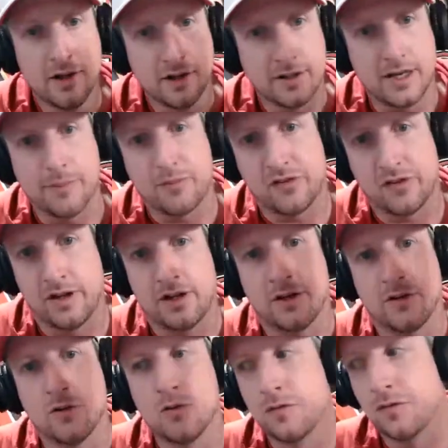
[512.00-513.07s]

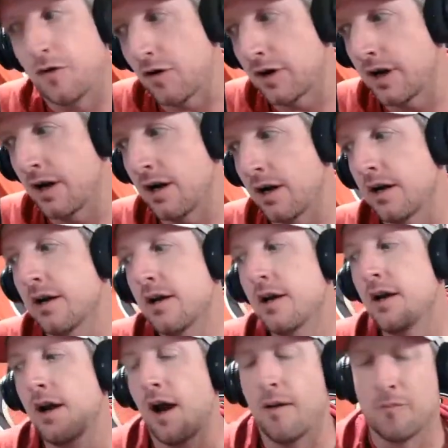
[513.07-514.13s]
Gibson, Hufanga.
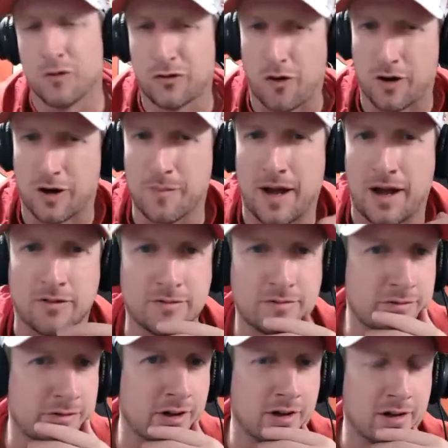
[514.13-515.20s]
We'll talk about
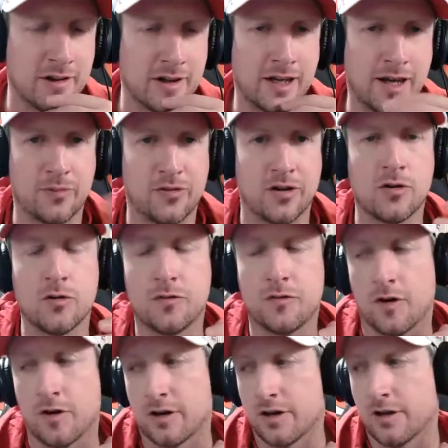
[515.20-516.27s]
the Gibson
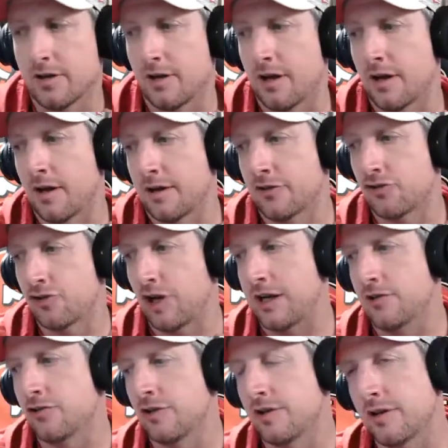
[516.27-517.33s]
Hufanga
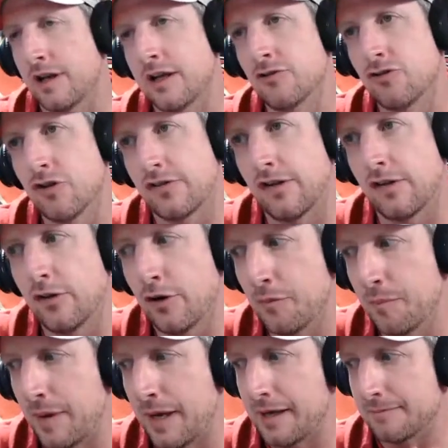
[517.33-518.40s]
exchange in just a little
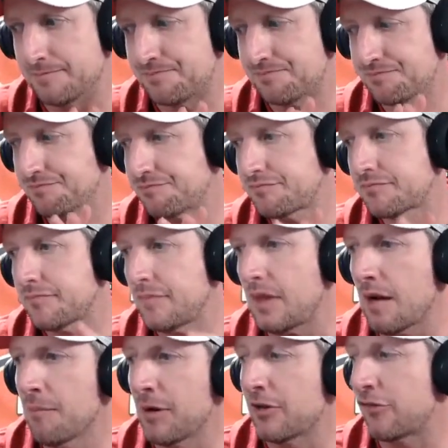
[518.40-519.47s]
bit,
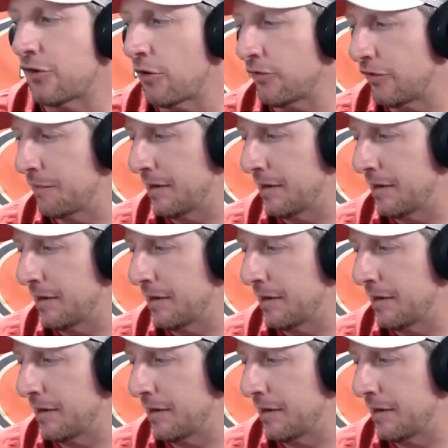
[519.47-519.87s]
but it starts to be